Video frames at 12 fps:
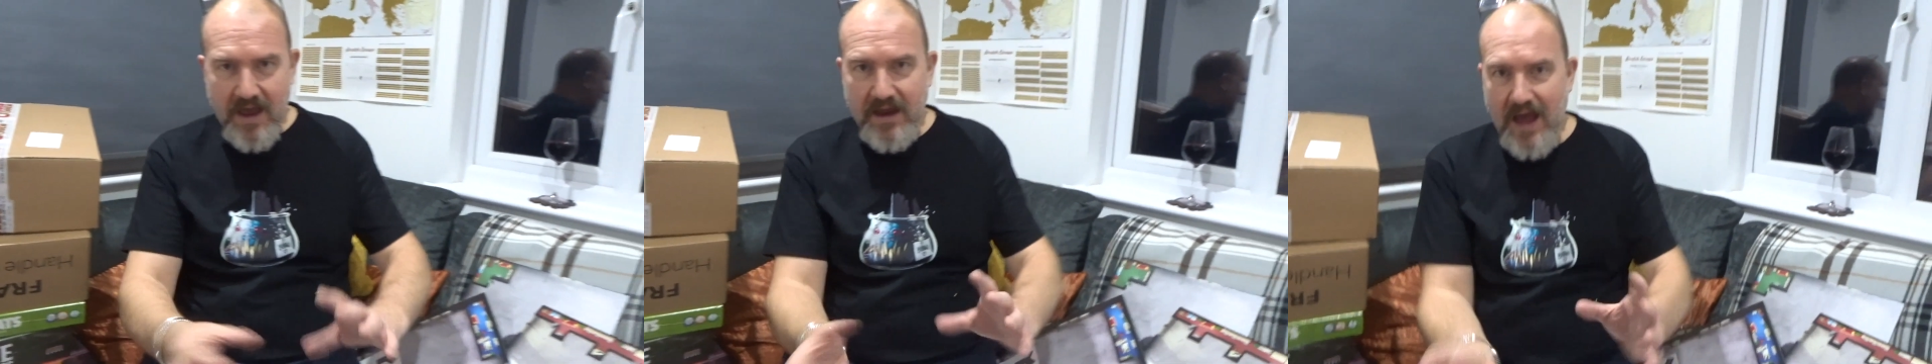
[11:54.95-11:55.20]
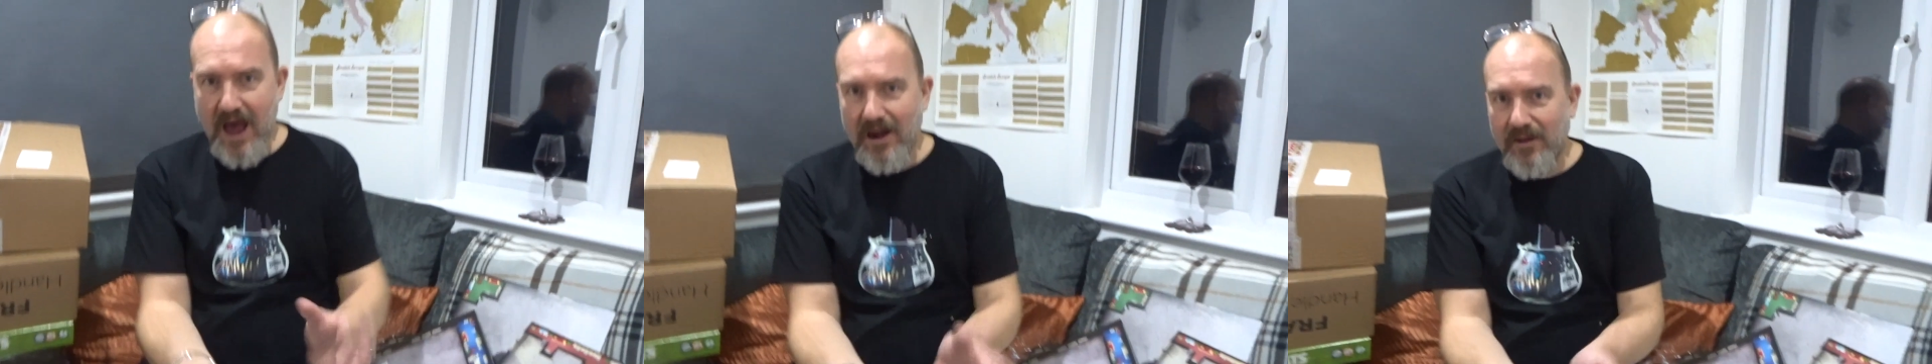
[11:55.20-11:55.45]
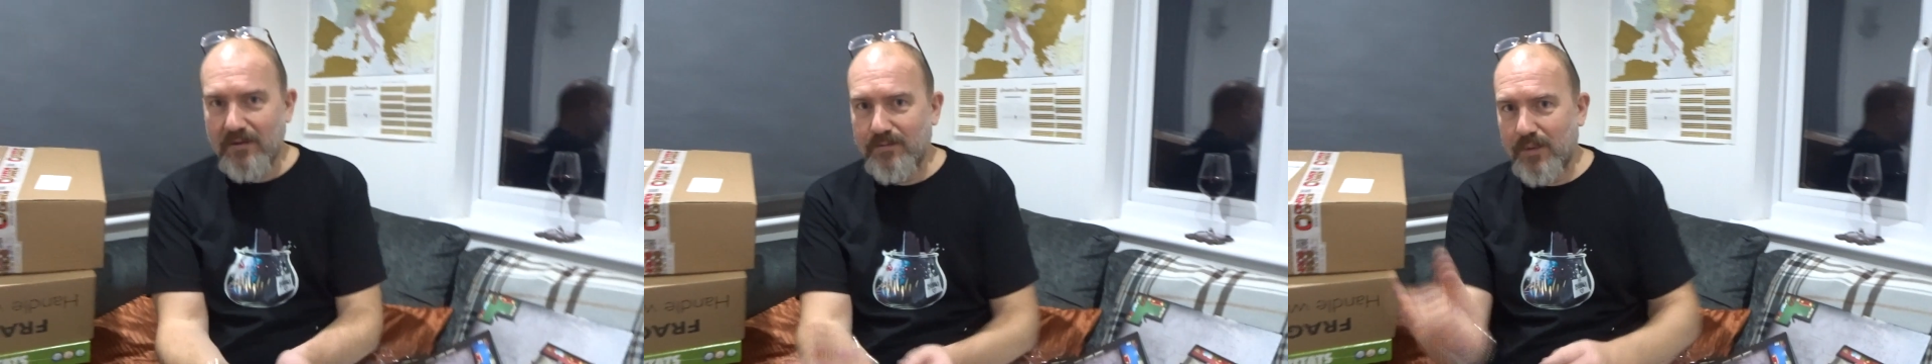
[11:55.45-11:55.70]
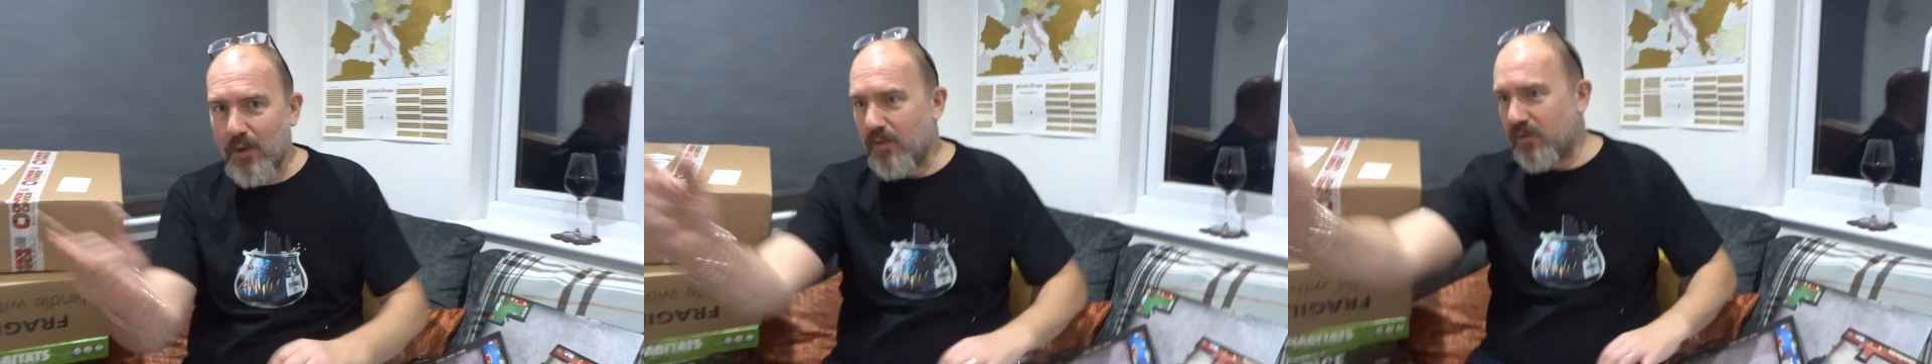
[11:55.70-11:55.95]
coloured
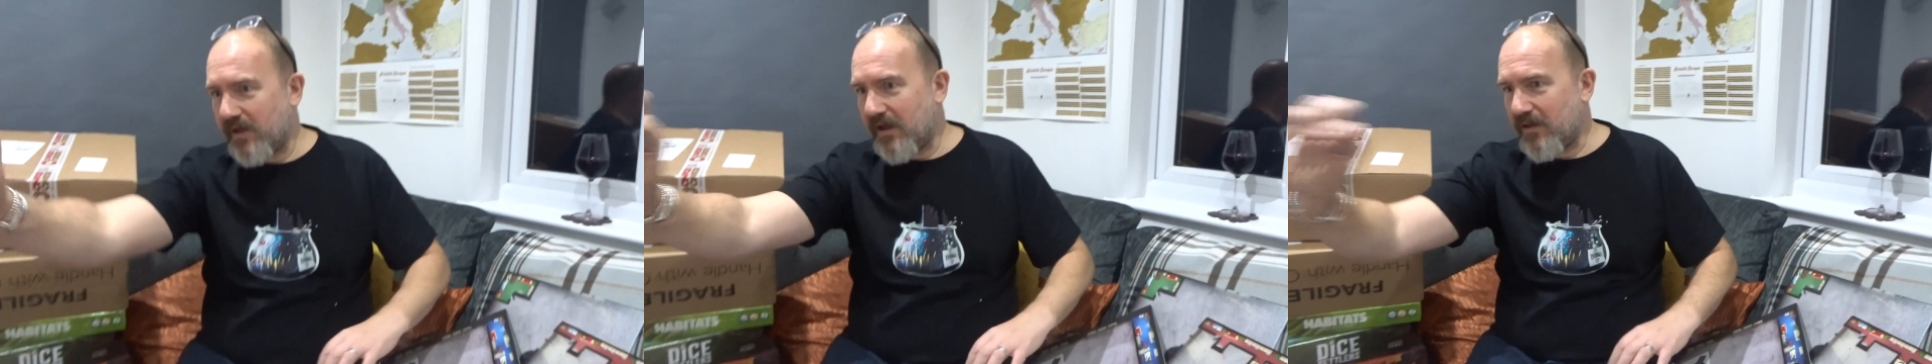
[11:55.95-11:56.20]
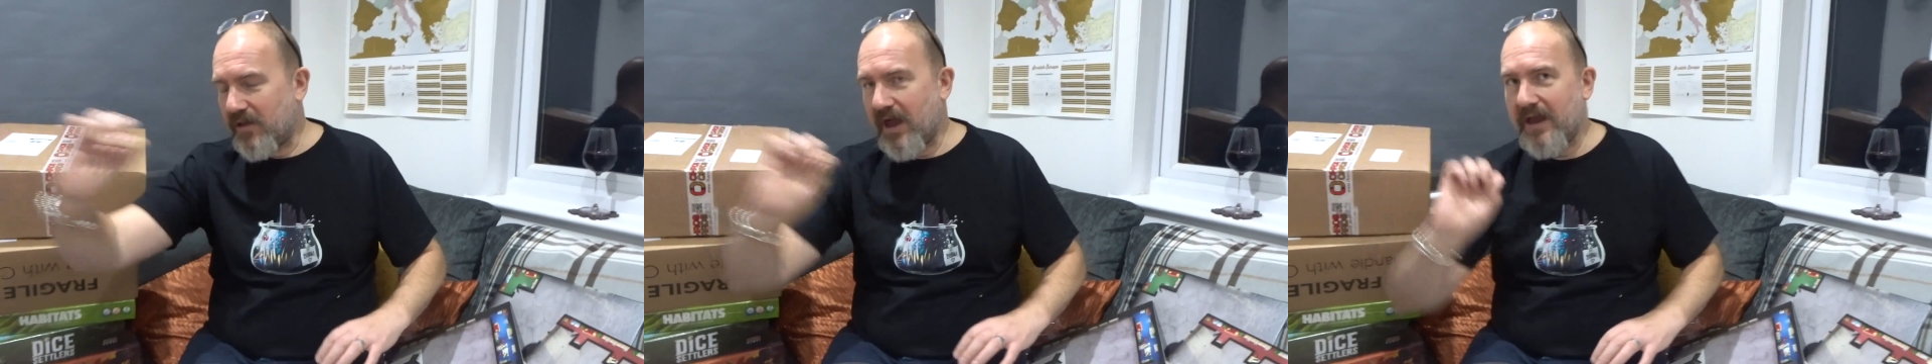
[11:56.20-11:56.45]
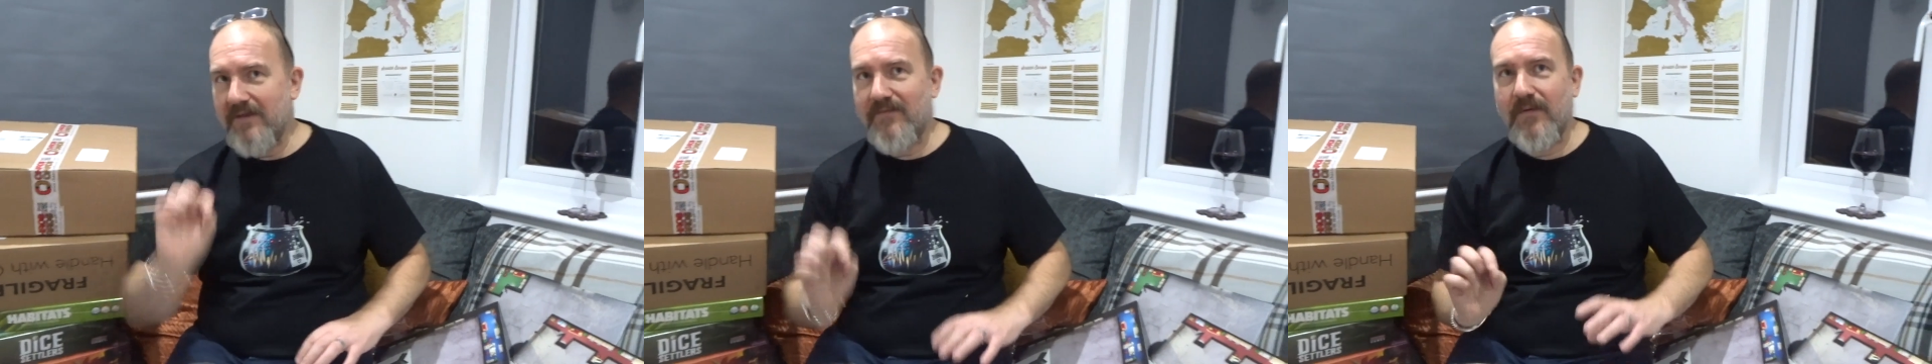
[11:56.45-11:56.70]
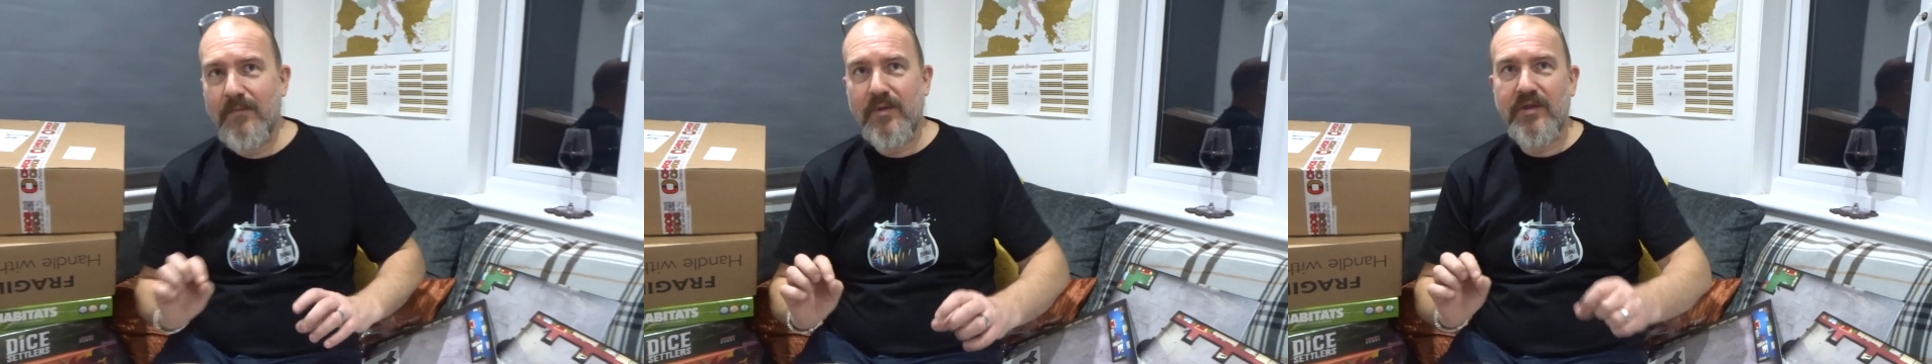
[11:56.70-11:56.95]
balls that you're taking from the